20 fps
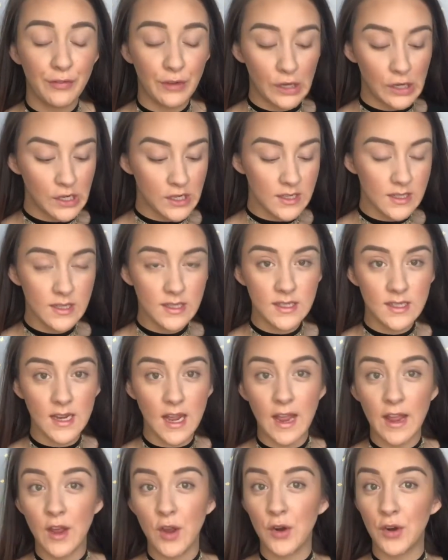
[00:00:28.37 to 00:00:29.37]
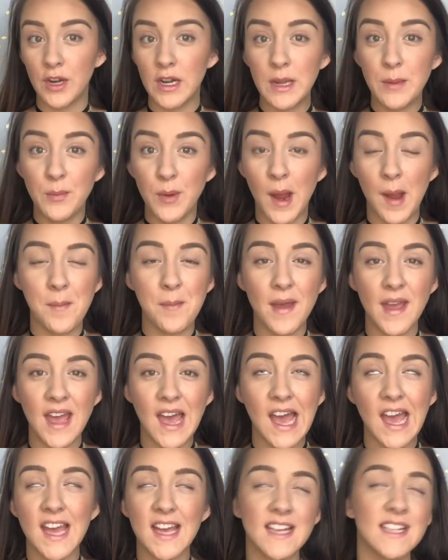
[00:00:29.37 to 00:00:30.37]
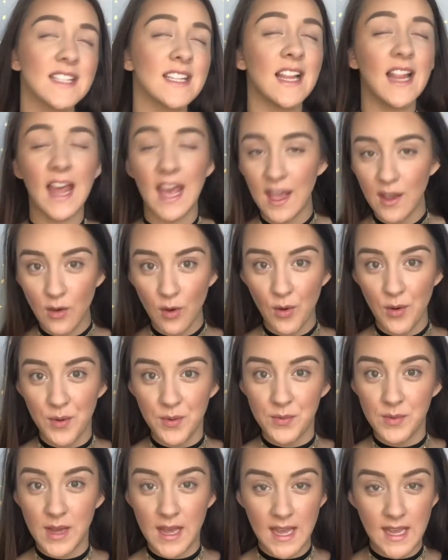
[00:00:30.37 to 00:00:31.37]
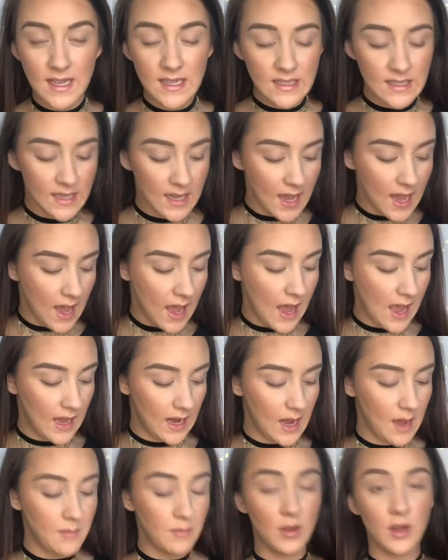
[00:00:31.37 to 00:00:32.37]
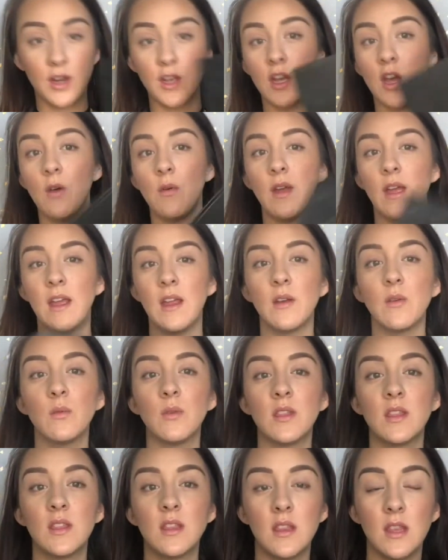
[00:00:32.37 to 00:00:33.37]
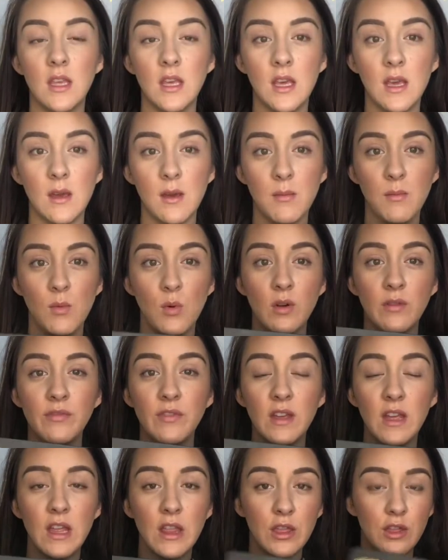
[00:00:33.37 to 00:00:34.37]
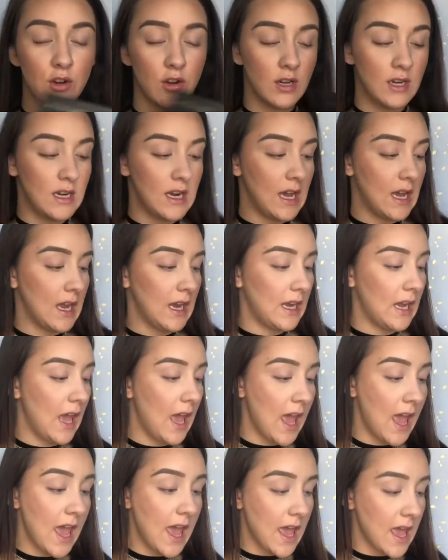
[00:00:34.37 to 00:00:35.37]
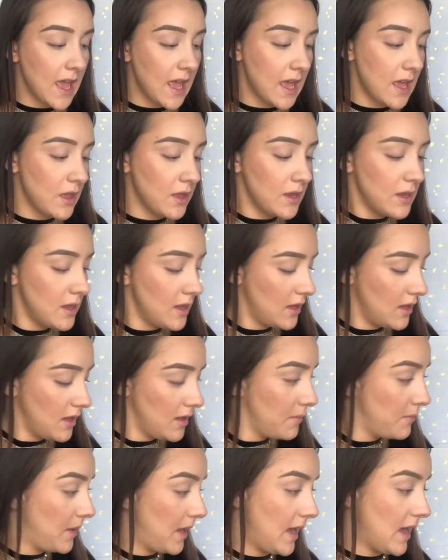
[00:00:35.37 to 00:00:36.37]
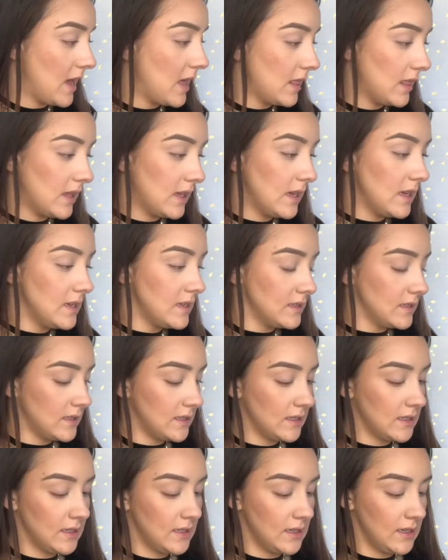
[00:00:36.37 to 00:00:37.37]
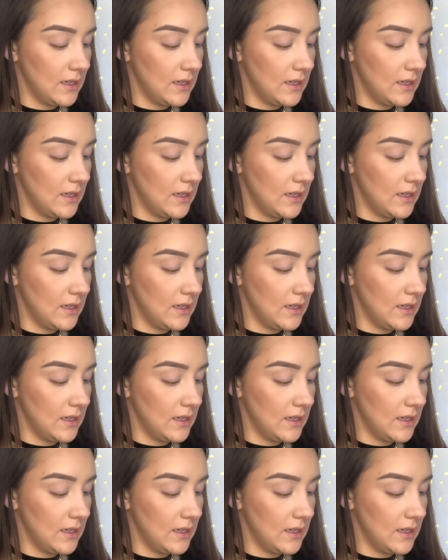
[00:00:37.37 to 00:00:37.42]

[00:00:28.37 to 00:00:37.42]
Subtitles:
first I already primed my eyes like always, and I'm gonna go in with the Morphe 39A palette.